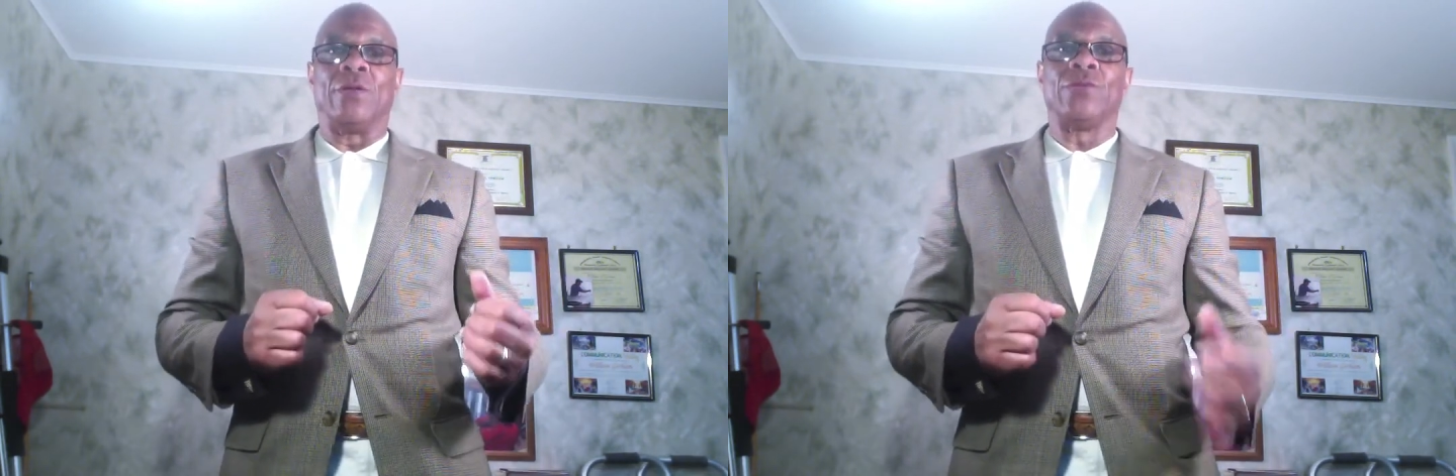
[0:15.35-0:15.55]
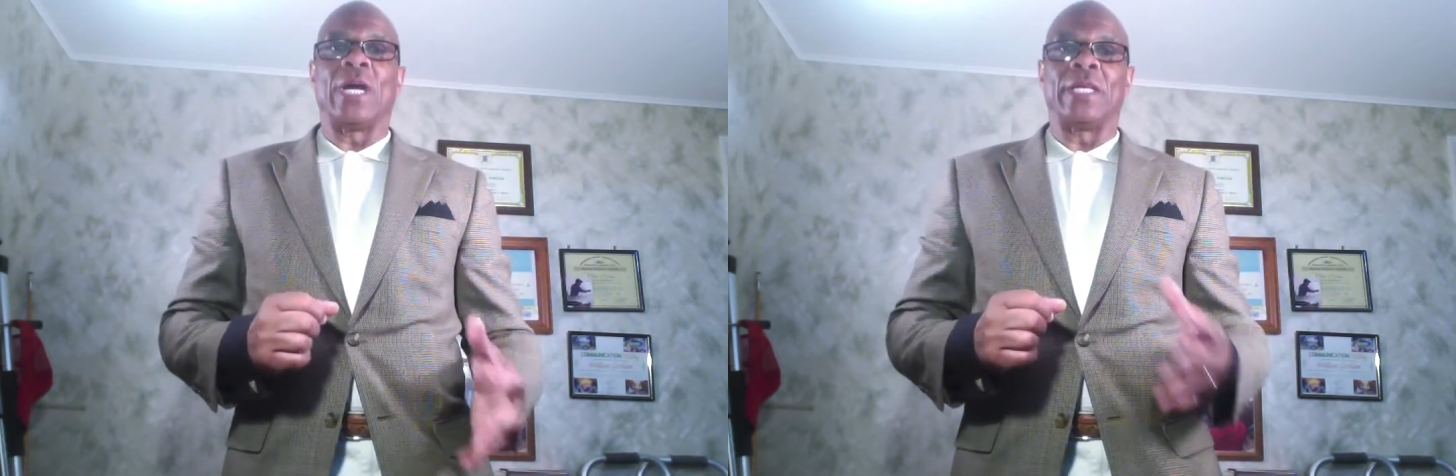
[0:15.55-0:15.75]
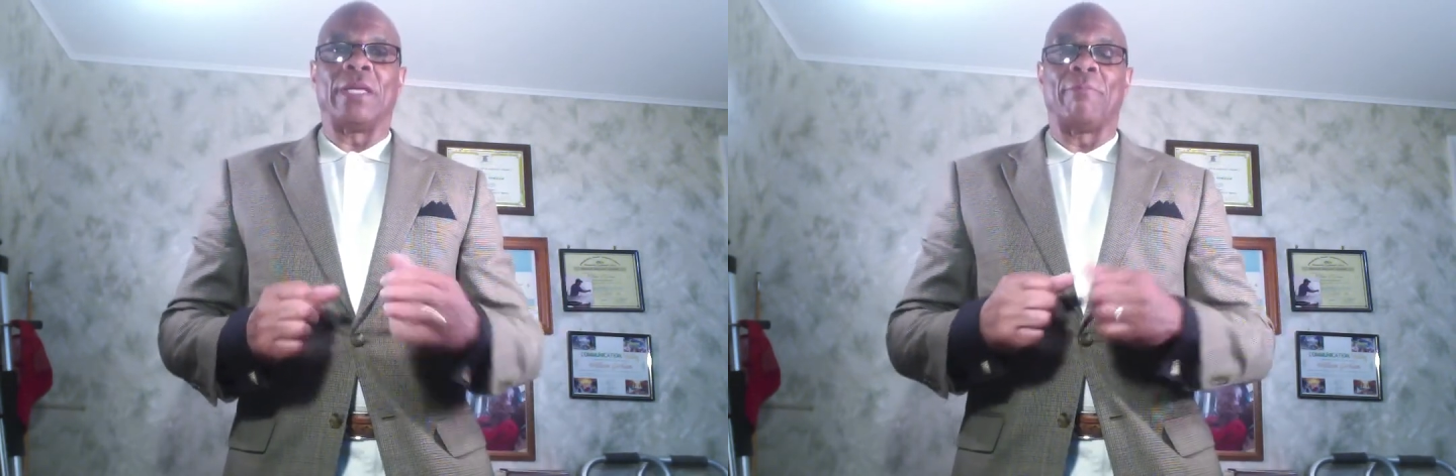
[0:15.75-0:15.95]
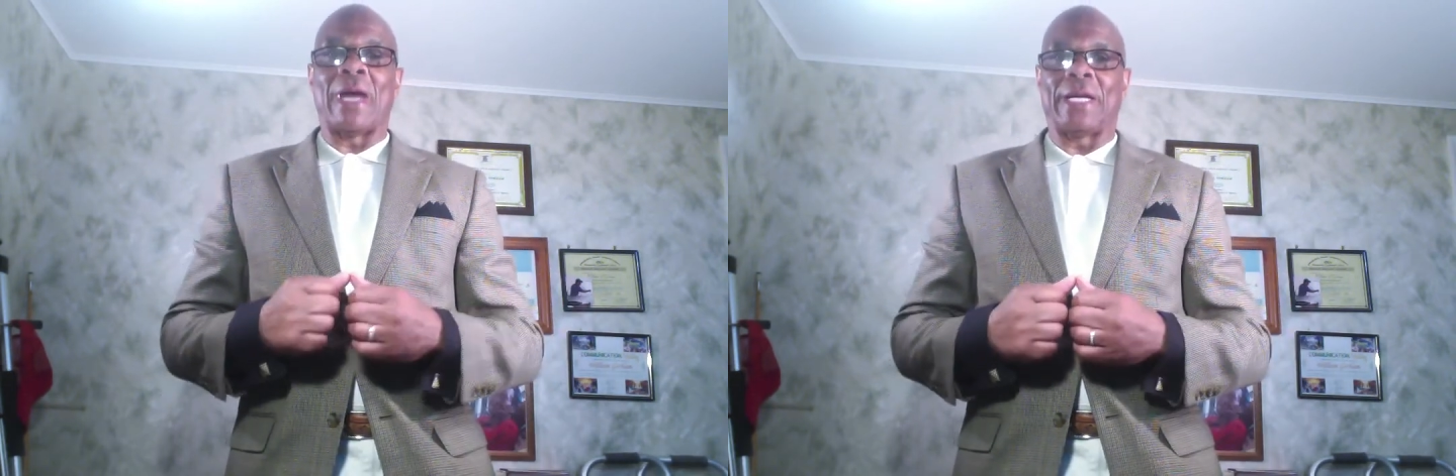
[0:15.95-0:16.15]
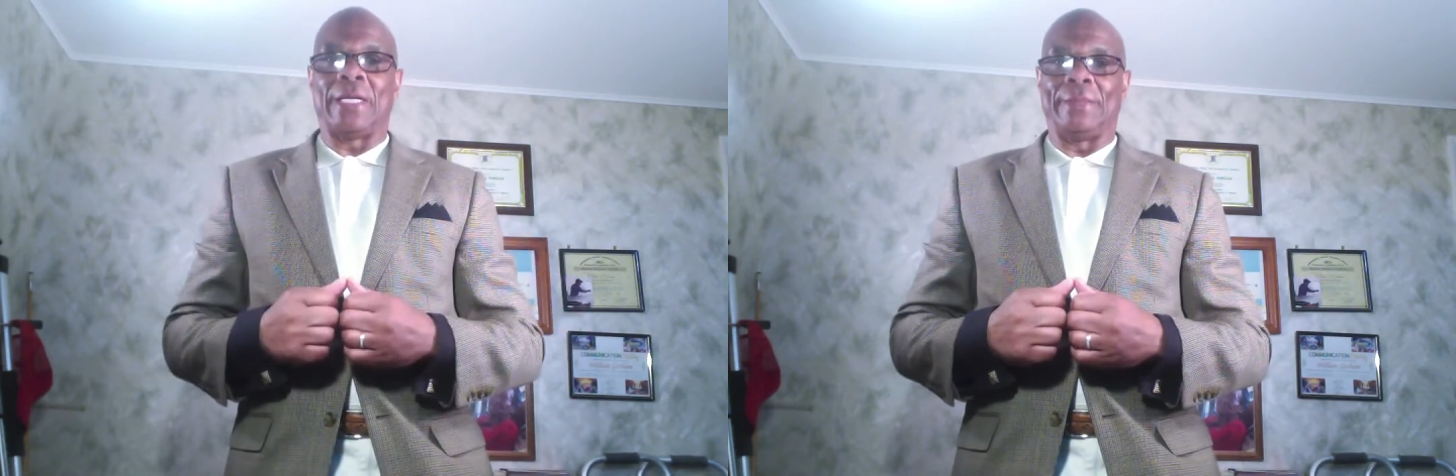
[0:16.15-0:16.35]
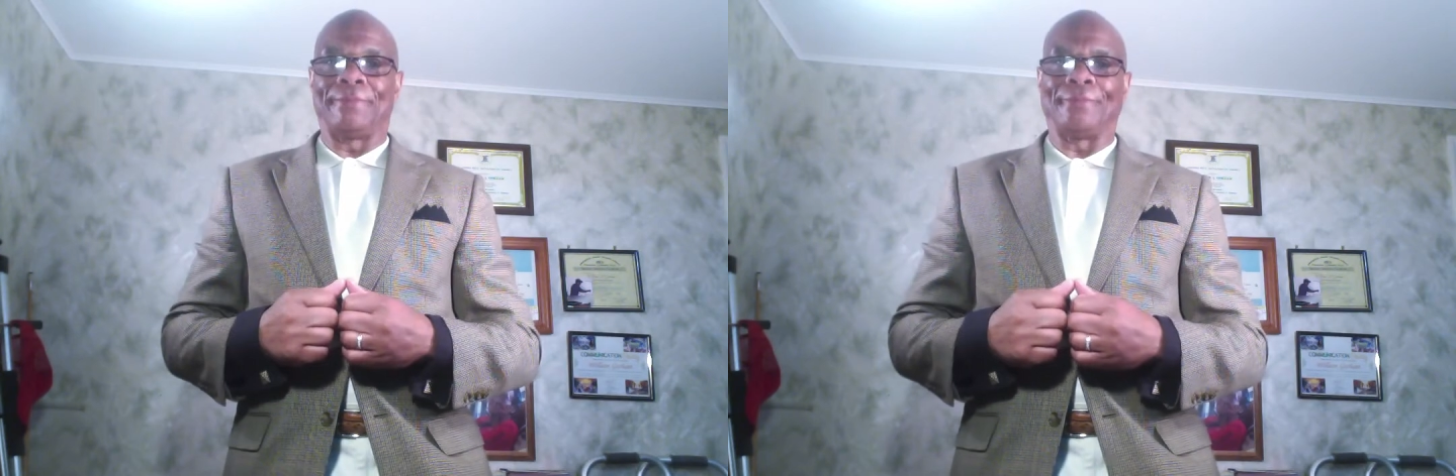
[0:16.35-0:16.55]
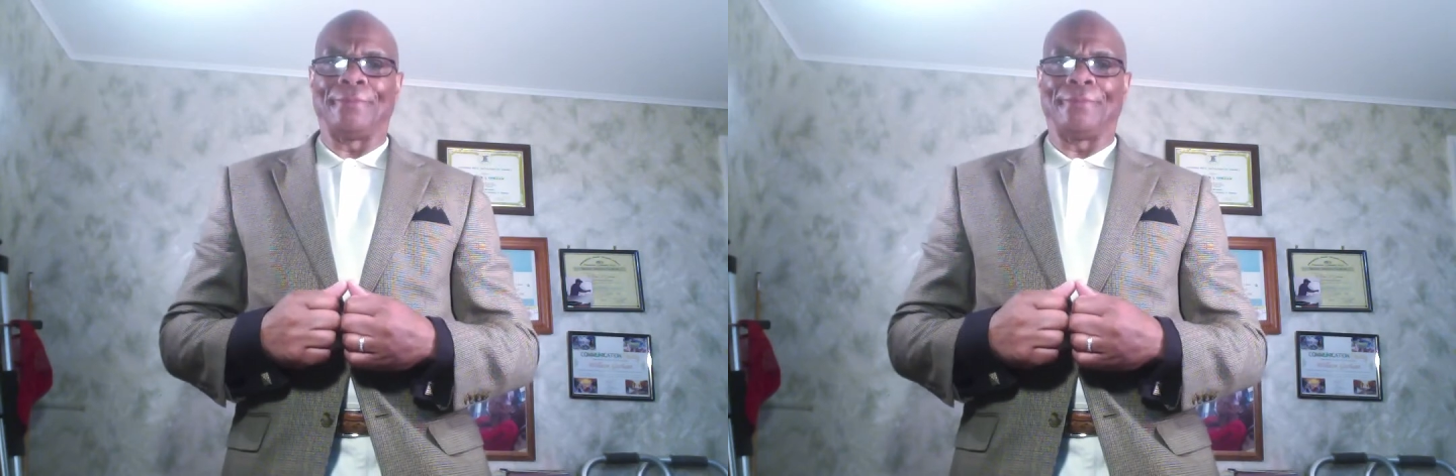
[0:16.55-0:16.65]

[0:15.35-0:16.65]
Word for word: you got to get back up.